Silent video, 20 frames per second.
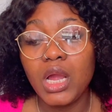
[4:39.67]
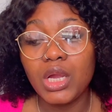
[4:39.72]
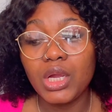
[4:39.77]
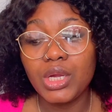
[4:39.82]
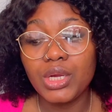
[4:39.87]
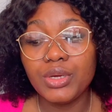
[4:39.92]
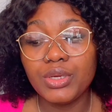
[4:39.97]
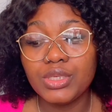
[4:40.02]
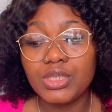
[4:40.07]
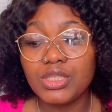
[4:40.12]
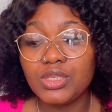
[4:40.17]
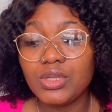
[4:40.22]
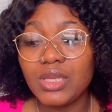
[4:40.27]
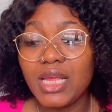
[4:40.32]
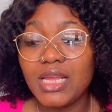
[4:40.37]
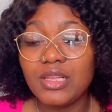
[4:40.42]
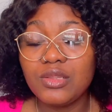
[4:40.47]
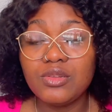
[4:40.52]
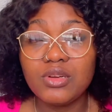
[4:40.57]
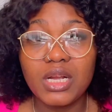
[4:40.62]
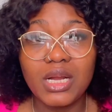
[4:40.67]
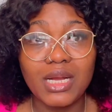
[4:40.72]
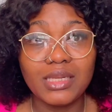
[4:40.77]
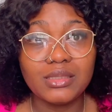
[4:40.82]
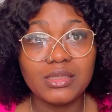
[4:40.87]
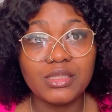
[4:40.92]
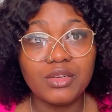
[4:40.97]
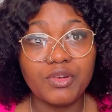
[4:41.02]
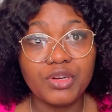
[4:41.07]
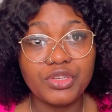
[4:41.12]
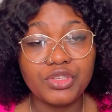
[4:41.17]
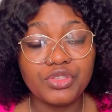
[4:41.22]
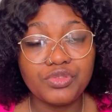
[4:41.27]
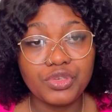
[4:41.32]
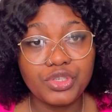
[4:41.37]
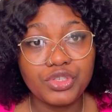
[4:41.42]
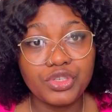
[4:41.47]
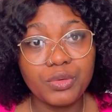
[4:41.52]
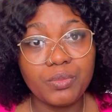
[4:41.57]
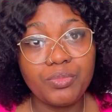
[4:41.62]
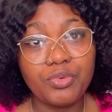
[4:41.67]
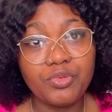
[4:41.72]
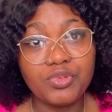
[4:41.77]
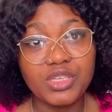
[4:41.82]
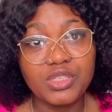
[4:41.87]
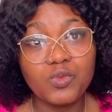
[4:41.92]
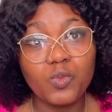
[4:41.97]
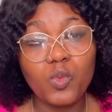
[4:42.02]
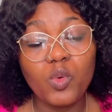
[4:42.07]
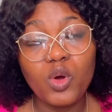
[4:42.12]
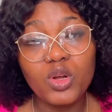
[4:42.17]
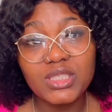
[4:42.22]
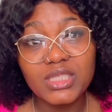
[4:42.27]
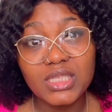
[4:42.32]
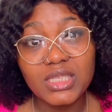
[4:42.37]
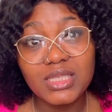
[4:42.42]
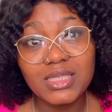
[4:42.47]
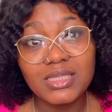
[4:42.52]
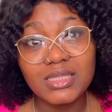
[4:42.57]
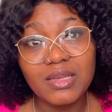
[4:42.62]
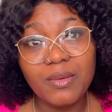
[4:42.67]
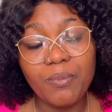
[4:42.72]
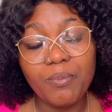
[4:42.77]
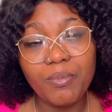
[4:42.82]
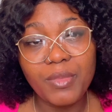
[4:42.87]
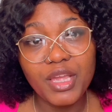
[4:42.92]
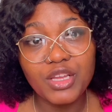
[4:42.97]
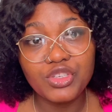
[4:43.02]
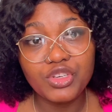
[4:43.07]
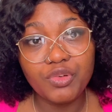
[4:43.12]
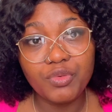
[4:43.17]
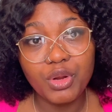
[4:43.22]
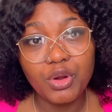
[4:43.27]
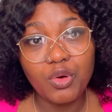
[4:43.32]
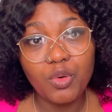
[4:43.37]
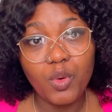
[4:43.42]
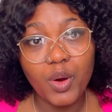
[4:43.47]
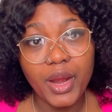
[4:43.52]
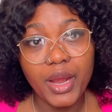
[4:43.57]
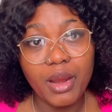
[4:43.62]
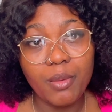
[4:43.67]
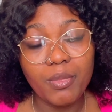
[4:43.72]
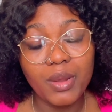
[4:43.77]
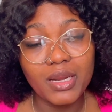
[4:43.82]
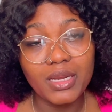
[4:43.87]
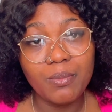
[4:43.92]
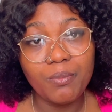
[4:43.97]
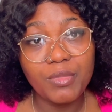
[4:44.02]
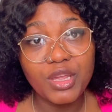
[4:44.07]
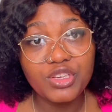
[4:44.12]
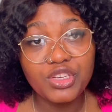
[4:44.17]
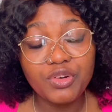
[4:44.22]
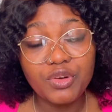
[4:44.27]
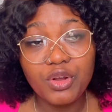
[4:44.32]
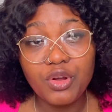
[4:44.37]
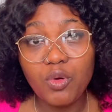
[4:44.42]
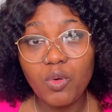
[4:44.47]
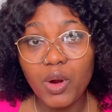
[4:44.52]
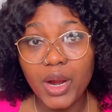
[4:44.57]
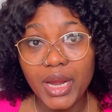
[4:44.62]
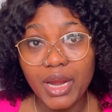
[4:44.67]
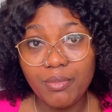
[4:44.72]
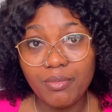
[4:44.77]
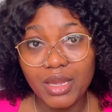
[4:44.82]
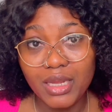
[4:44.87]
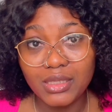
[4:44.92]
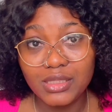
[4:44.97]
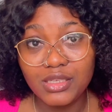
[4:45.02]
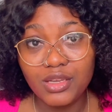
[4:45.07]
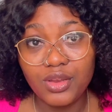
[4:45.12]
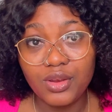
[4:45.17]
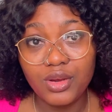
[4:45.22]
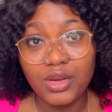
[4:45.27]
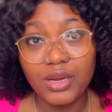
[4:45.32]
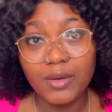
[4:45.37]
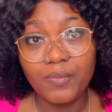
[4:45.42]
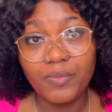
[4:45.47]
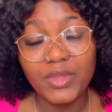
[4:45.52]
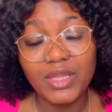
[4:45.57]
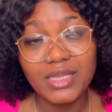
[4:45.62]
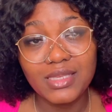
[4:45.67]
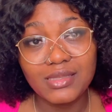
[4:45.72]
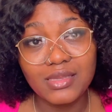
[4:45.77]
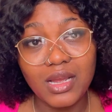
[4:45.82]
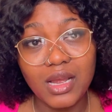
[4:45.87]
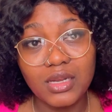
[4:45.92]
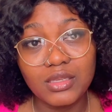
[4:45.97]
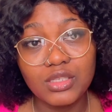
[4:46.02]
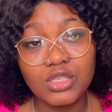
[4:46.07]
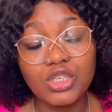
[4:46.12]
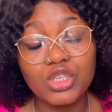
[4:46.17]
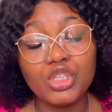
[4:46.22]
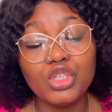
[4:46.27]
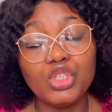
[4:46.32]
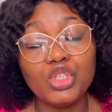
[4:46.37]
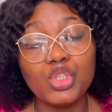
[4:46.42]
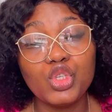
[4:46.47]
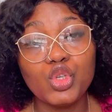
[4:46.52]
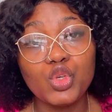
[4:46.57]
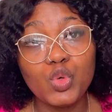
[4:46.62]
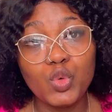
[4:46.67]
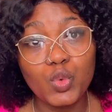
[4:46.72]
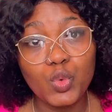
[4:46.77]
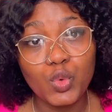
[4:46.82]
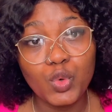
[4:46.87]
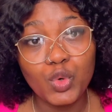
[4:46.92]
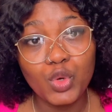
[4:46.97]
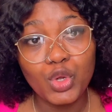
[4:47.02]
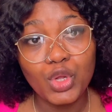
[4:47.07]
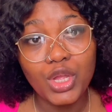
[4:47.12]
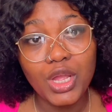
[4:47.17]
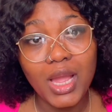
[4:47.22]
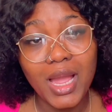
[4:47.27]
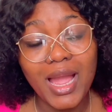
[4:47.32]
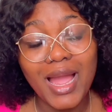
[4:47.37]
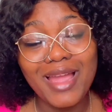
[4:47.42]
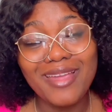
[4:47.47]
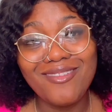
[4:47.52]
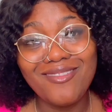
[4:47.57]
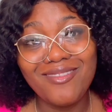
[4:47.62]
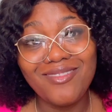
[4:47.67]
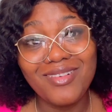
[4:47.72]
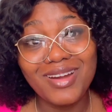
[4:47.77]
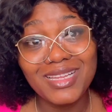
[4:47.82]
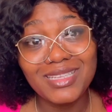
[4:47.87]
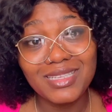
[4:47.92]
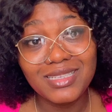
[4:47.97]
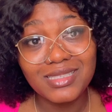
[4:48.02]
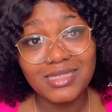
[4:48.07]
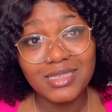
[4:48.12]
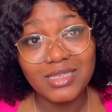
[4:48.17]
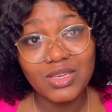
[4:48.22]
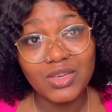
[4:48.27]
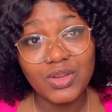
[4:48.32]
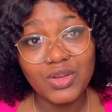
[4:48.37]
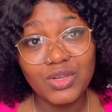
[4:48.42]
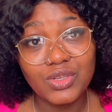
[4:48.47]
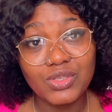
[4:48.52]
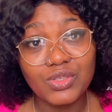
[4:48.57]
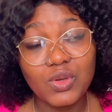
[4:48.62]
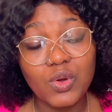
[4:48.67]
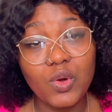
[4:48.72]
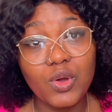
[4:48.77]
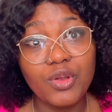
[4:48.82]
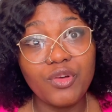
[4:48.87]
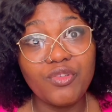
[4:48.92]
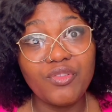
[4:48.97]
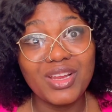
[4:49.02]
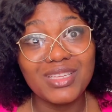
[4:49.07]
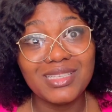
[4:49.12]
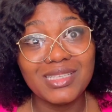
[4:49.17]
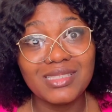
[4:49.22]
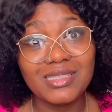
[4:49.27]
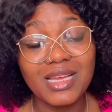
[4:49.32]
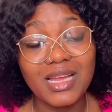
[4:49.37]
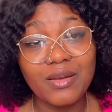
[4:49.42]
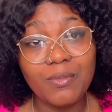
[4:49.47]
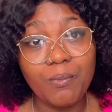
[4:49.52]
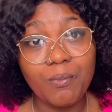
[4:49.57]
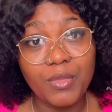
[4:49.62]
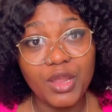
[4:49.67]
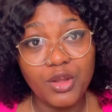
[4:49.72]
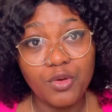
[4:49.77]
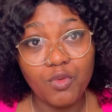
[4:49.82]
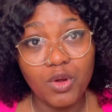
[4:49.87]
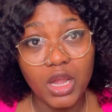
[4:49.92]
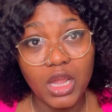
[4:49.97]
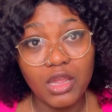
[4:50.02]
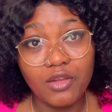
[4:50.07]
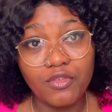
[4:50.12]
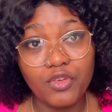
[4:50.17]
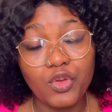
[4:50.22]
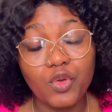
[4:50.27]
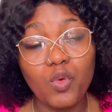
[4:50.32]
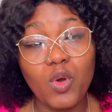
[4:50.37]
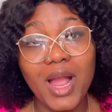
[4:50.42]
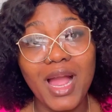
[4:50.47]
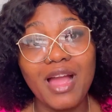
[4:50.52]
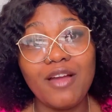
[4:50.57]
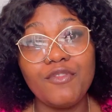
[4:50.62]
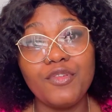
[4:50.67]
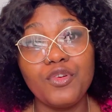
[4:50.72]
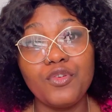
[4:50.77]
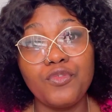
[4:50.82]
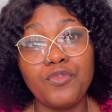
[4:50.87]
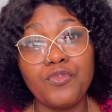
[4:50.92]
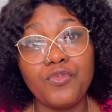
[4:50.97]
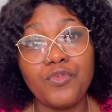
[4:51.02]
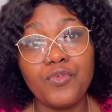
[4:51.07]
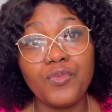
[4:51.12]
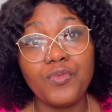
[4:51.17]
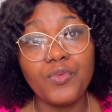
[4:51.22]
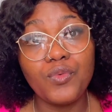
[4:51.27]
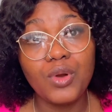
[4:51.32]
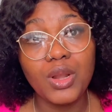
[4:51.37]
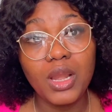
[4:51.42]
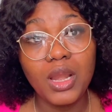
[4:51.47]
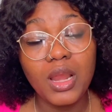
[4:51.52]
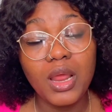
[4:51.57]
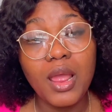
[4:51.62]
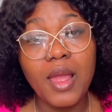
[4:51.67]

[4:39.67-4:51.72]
good. So let's look at the registration process. What is the major requirement? The major requirement here is that you are a registered nurse or a registered midwife. You have your full